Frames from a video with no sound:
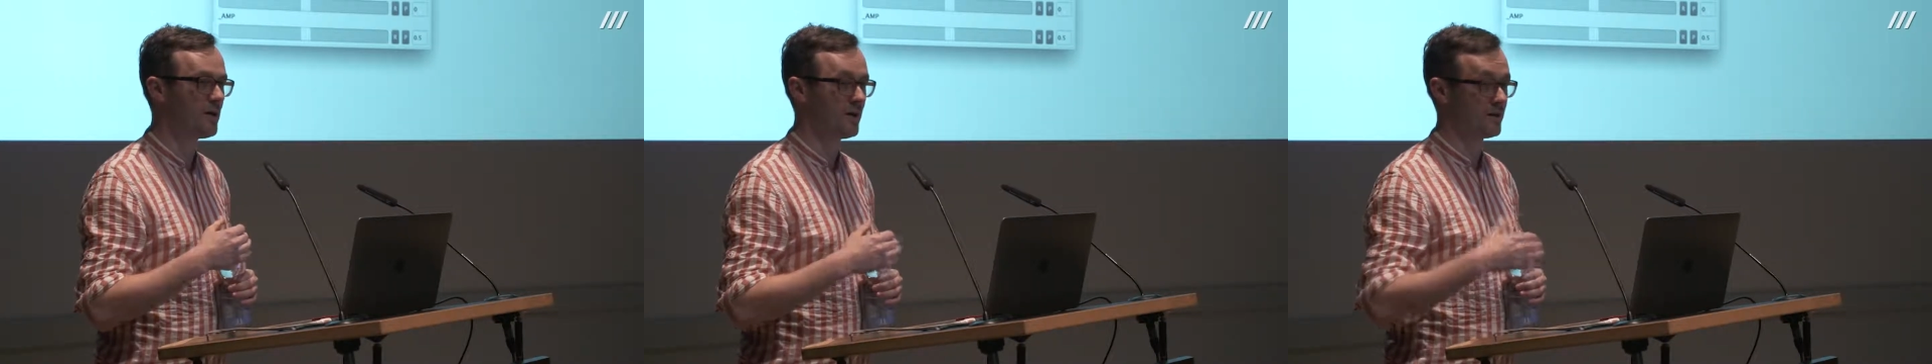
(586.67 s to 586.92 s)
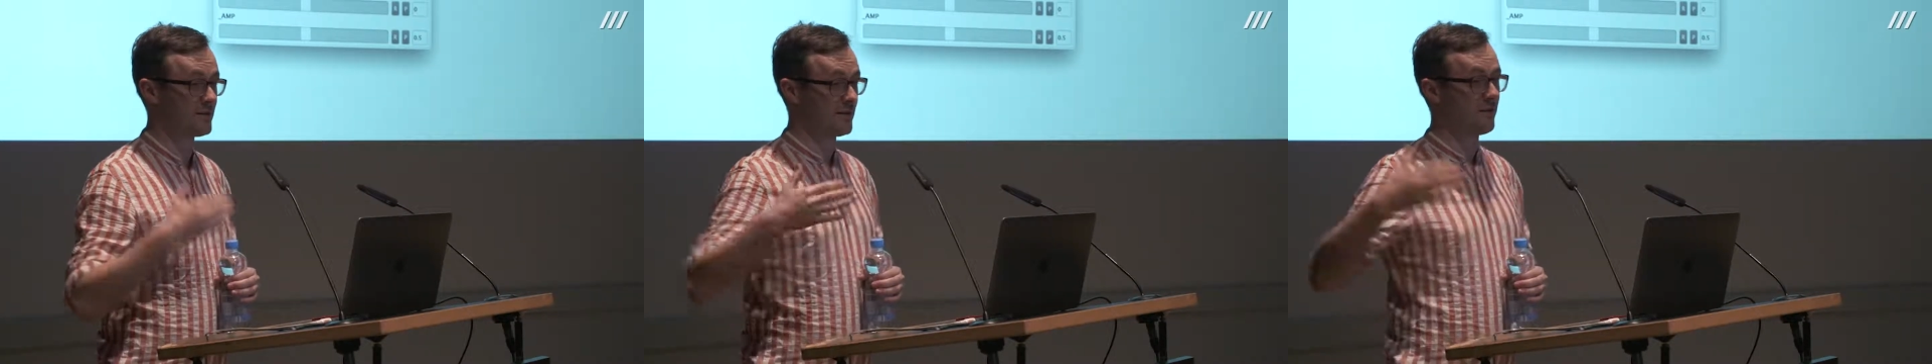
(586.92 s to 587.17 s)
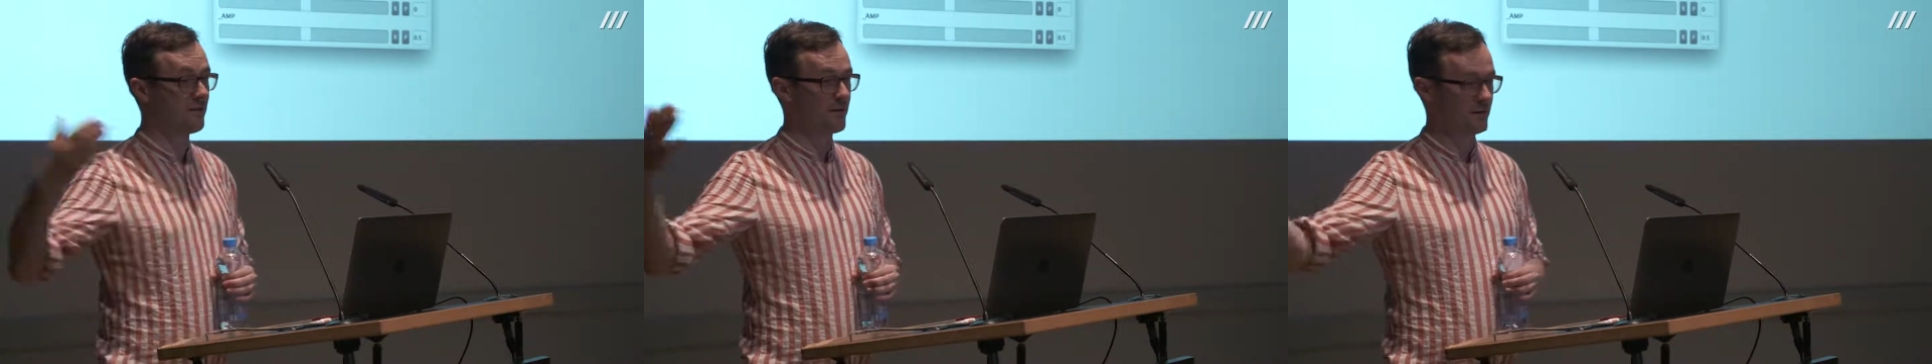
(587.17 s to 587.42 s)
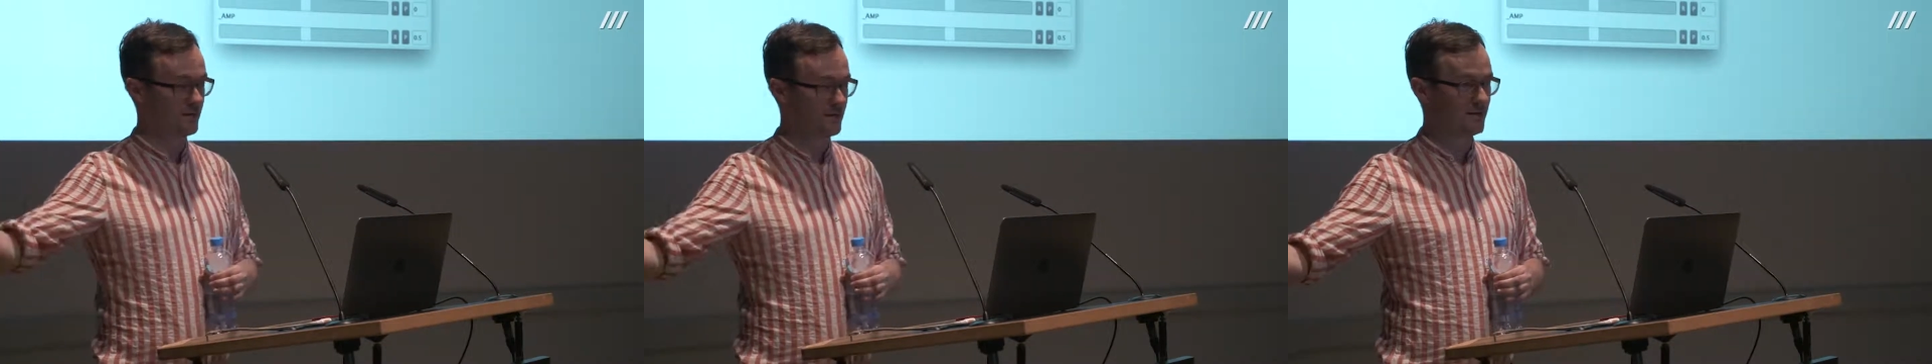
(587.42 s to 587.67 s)
It's a
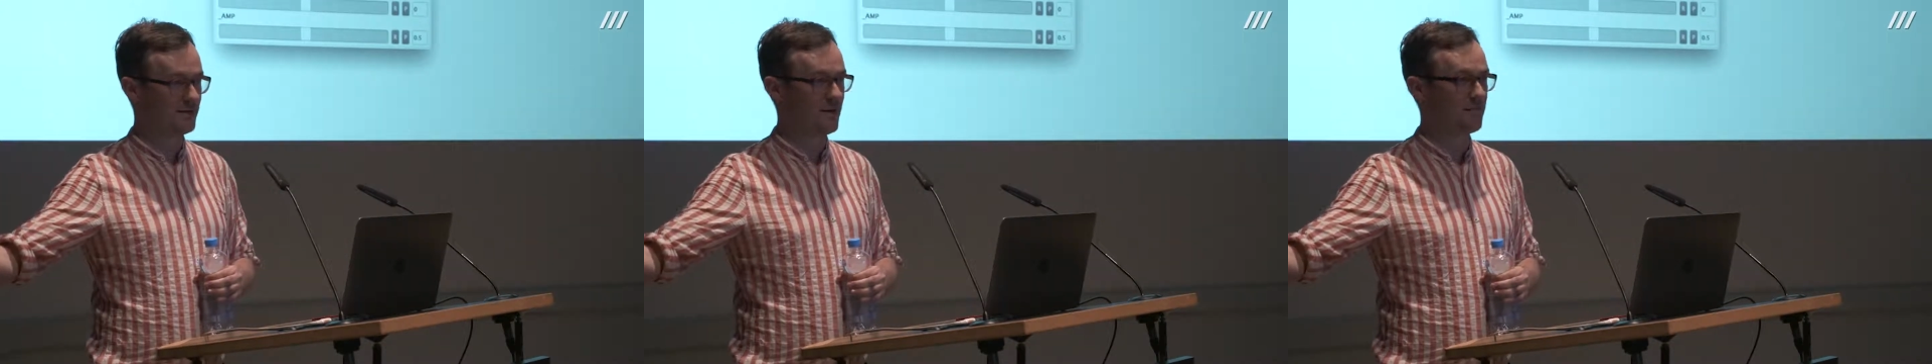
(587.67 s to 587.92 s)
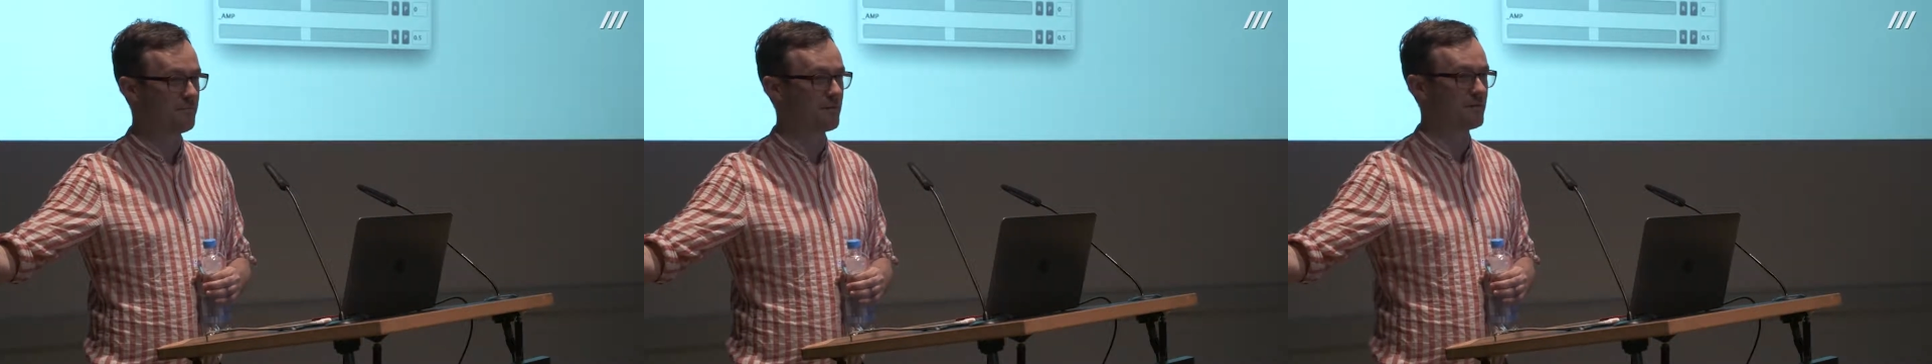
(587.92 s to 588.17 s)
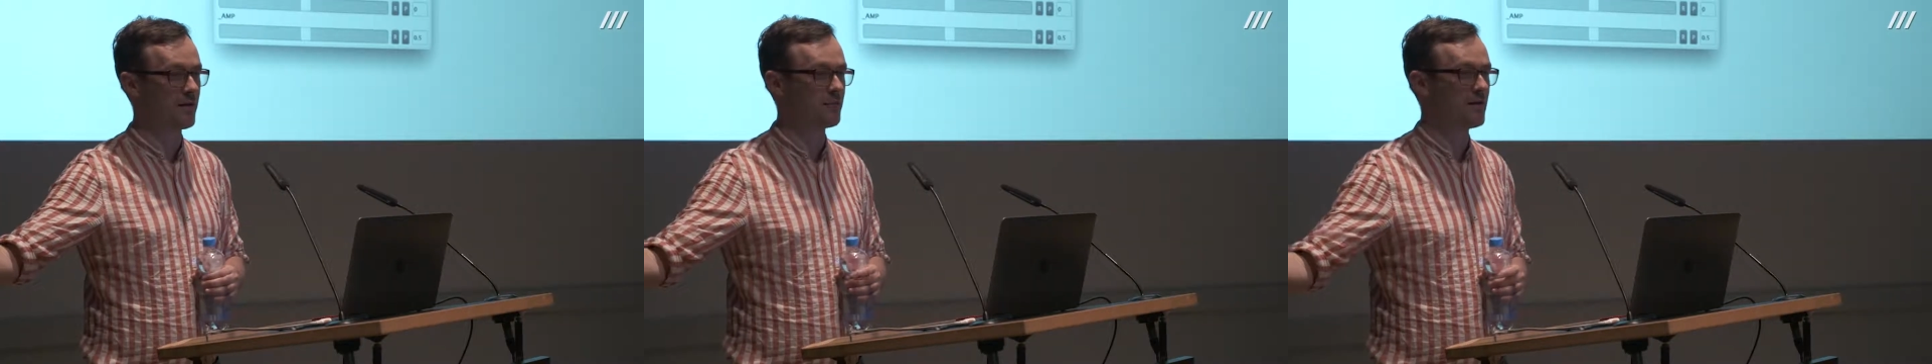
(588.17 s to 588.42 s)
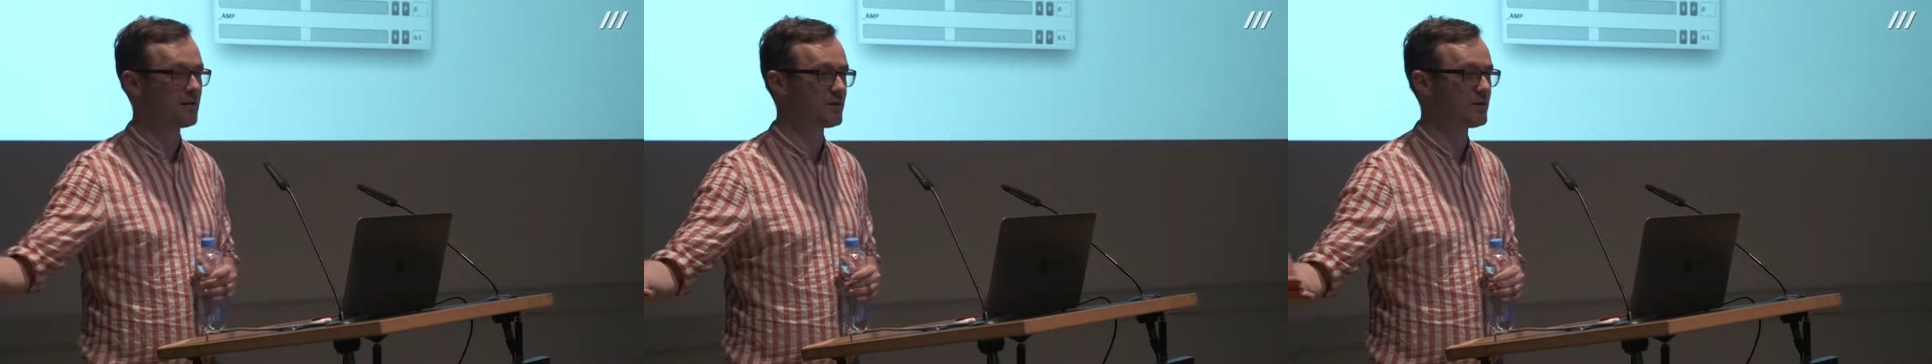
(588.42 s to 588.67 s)
different temporal
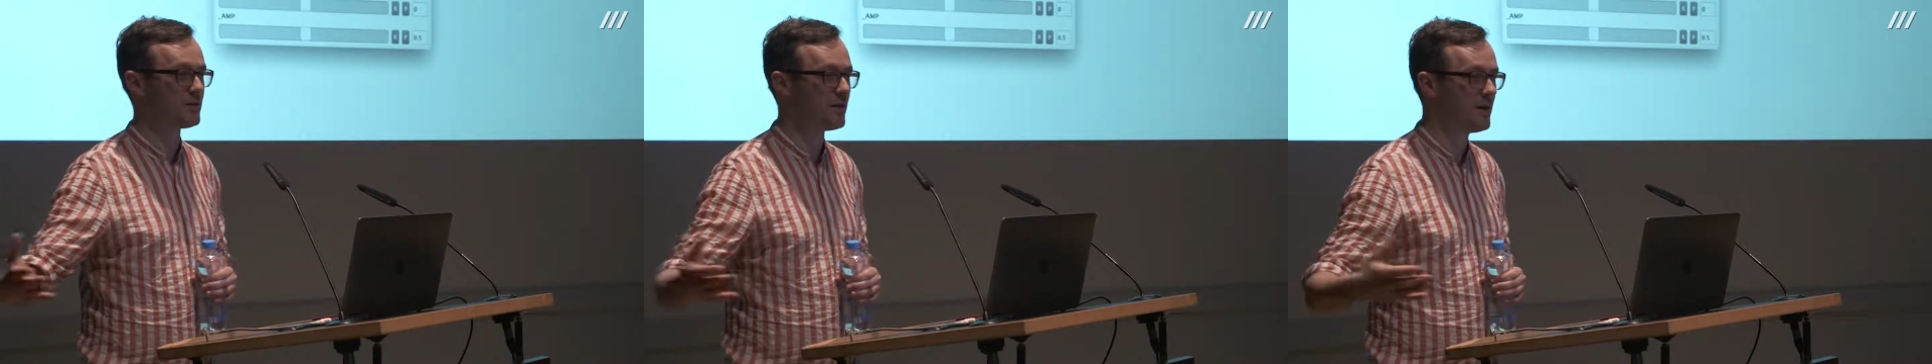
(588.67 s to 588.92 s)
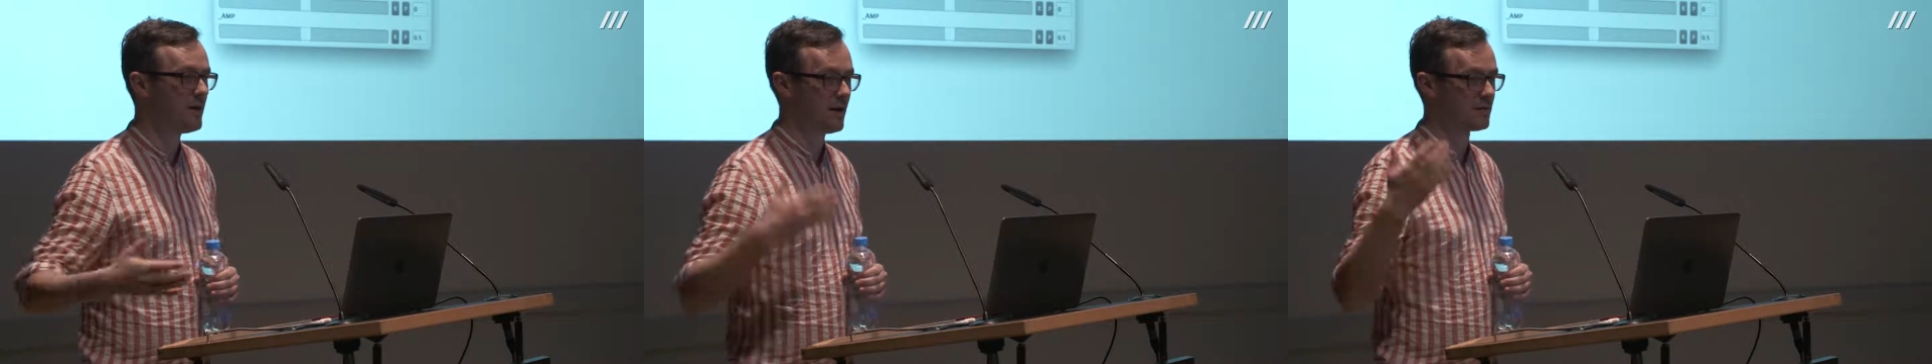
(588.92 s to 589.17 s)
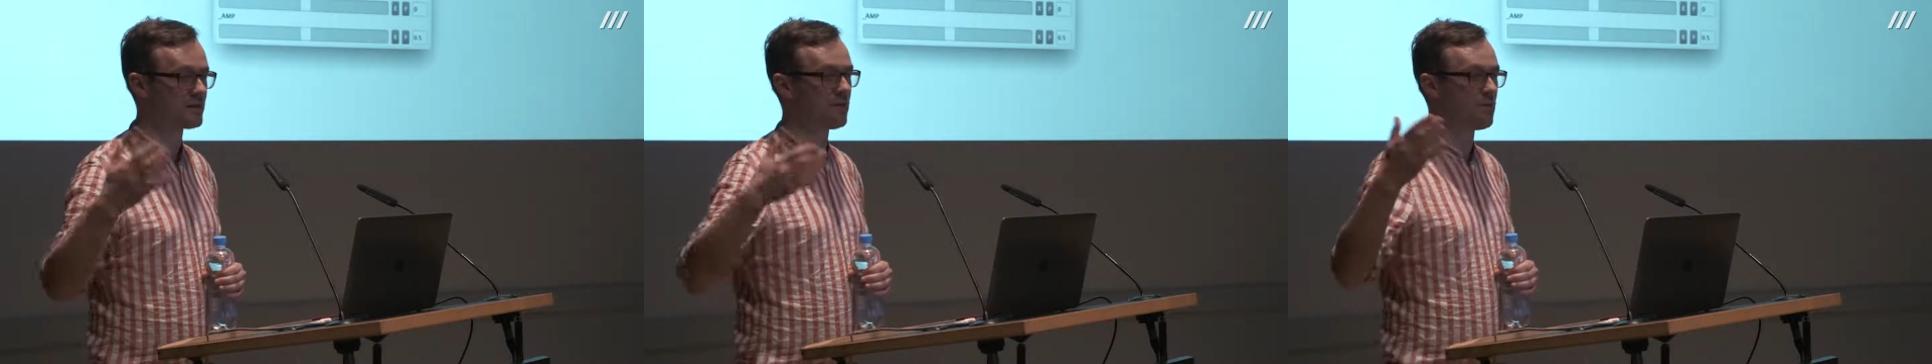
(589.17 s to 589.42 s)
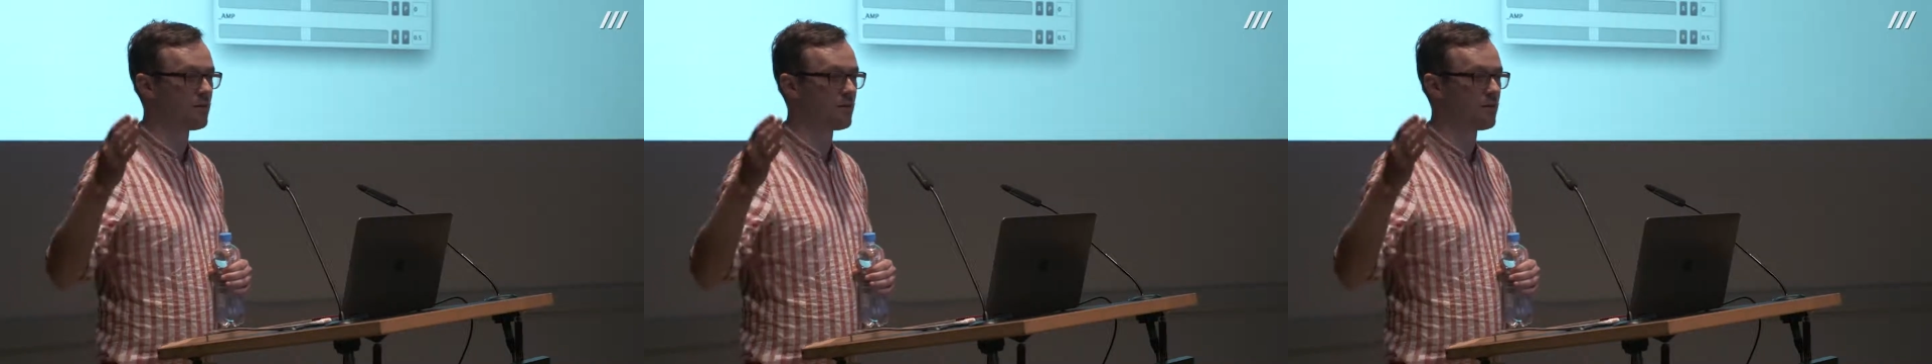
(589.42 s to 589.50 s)
dimension, and so